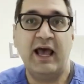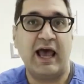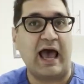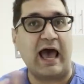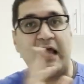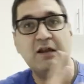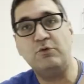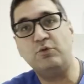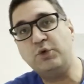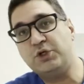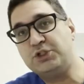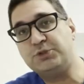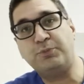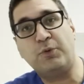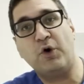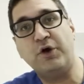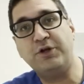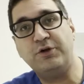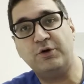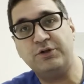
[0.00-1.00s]
at which
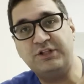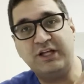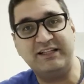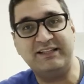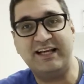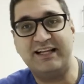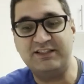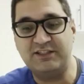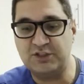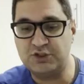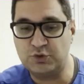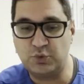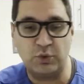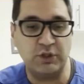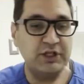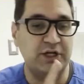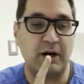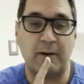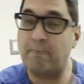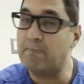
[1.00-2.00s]
point the dentist will
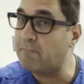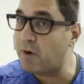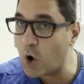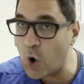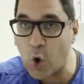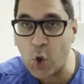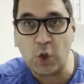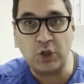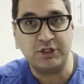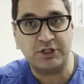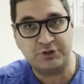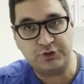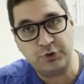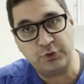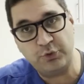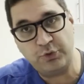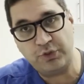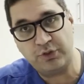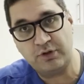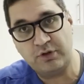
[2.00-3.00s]
either pull the
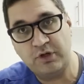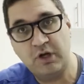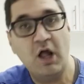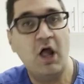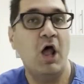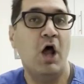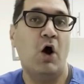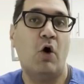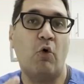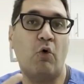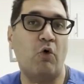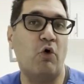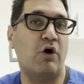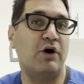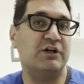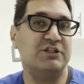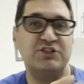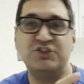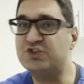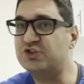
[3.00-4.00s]
tooth
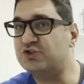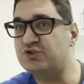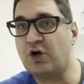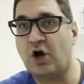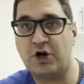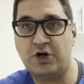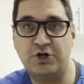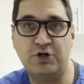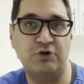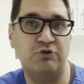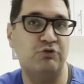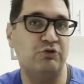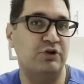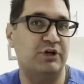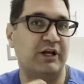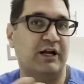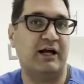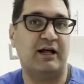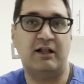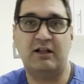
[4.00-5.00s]
or start the root
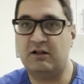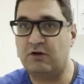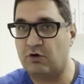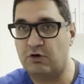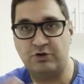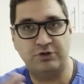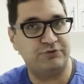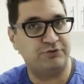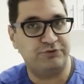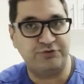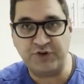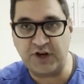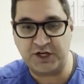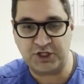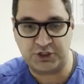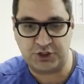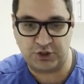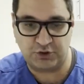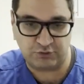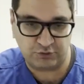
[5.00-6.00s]
canal or
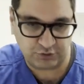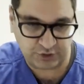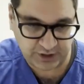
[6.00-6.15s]
finish the root